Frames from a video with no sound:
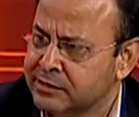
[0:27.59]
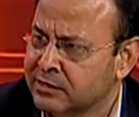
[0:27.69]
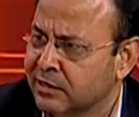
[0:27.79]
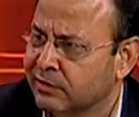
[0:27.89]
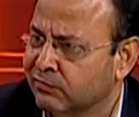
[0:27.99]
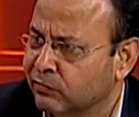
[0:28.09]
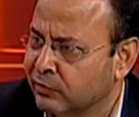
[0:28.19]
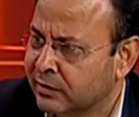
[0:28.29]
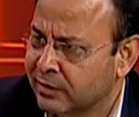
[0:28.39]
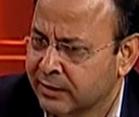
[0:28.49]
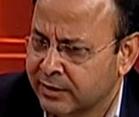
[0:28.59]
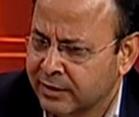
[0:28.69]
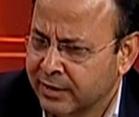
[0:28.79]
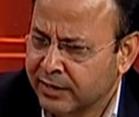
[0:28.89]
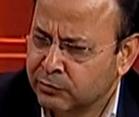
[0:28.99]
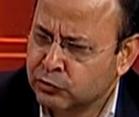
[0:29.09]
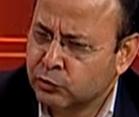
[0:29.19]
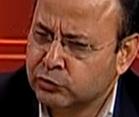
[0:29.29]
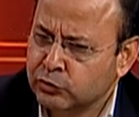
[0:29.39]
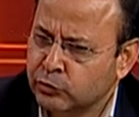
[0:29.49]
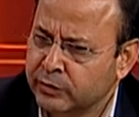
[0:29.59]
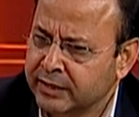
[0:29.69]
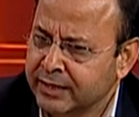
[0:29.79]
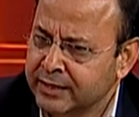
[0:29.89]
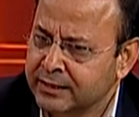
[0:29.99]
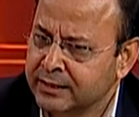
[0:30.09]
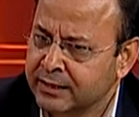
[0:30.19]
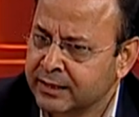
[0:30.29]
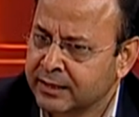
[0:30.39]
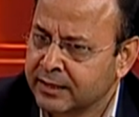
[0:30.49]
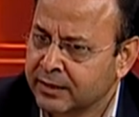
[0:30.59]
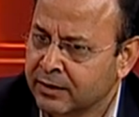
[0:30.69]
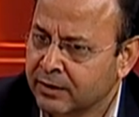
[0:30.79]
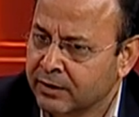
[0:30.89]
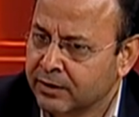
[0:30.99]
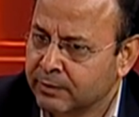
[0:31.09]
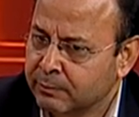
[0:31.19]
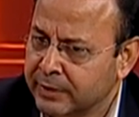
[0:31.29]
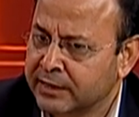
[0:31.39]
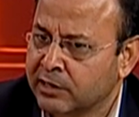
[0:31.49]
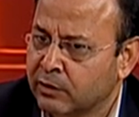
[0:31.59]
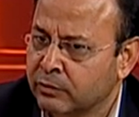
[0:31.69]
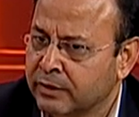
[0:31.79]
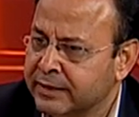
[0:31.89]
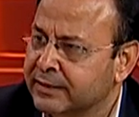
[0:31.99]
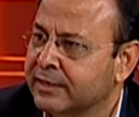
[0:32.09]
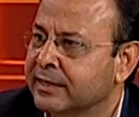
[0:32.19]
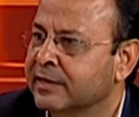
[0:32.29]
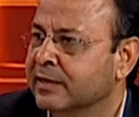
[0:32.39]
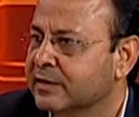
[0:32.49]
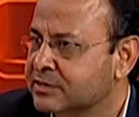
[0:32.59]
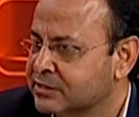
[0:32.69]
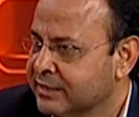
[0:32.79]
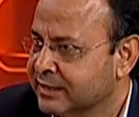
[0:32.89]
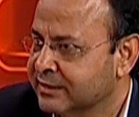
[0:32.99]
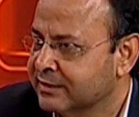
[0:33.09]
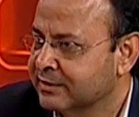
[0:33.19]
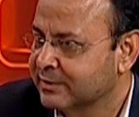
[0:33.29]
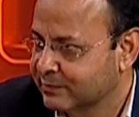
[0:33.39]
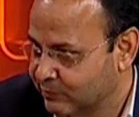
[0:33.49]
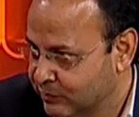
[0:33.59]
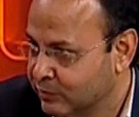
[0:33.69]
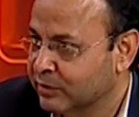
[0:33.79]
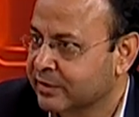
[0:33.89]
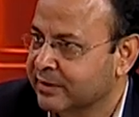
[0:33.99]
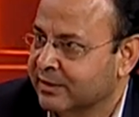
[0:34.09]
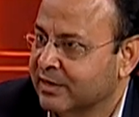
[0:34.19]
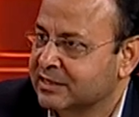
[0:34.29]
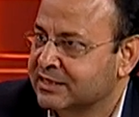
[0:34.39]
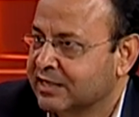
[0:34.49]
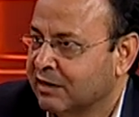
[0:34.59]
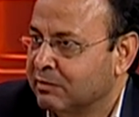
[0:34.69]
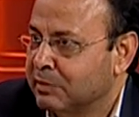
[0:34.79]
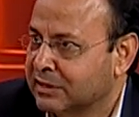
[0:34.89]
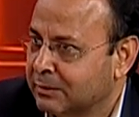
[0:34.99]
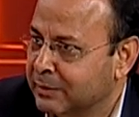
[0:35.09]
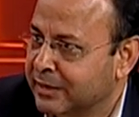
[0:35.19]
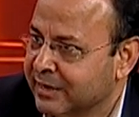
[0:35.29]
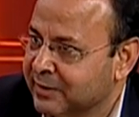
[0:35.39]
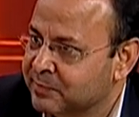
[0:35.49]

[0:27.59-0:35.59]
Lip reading: colorful, and you chose to do it in the Midtown Little India district, your classic Ravi Batra building.